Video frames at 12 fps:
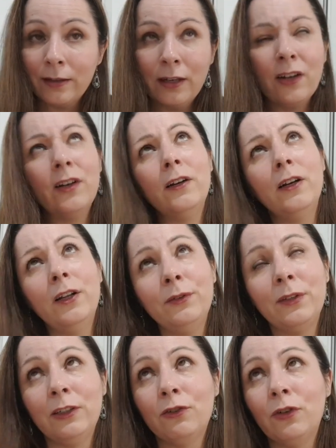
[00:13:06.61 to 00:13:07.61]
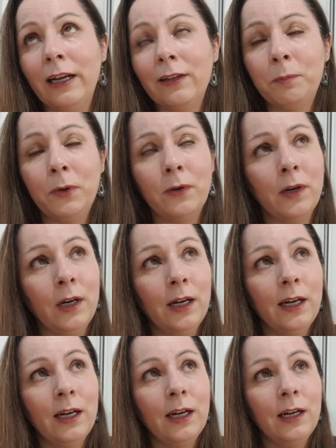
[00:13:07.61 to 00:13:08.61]
Not lose interest, but
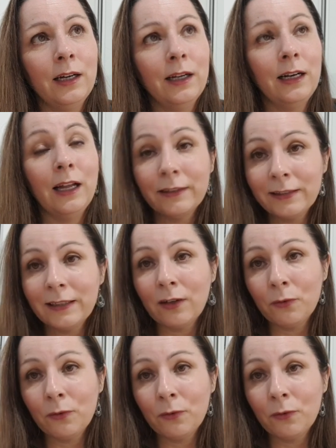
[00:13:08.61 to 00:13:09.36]
like I said,